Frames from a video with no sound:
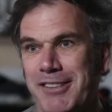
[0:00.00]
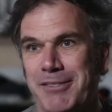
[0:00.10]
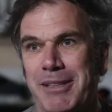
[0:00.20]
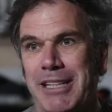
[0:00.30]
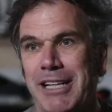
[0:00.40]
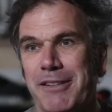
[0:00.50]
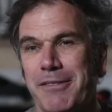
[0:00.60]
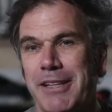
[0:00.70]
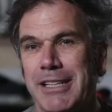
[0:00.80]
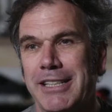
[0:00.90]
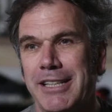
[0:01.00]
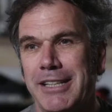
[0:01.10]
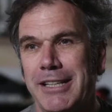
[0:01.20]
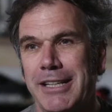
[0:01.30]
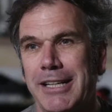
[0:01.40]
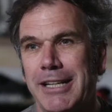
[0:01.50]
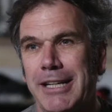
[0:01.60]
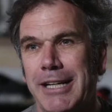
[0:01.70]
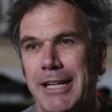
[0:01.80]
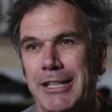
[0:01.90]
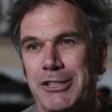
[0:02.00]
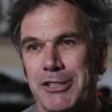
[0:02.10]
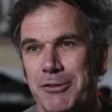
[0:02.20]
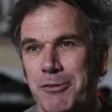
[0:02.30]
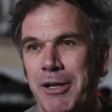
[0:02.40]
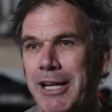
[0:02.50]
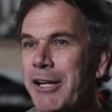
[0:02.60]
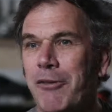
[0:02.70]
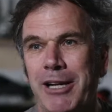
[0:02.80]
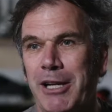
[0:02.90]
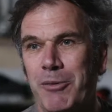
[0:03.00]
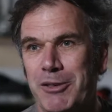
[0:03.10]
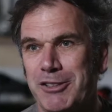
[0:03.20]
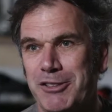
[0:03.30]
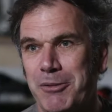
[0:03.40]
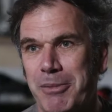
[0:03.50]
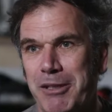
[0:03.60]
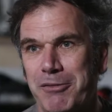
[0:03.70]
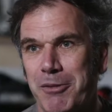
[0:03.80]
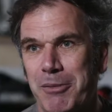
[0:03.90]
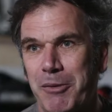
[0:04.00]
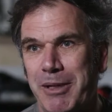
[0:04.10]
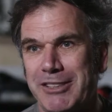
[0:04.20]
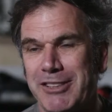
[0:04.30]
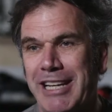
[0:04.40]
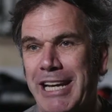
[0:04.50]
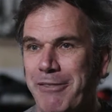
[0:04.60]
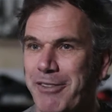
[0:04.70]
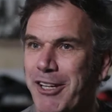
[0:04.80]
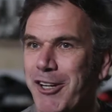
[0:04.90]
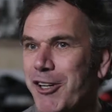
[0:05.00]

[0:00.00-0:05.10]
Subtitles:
of my life, and I just really wanted to be in Formula One. So I left the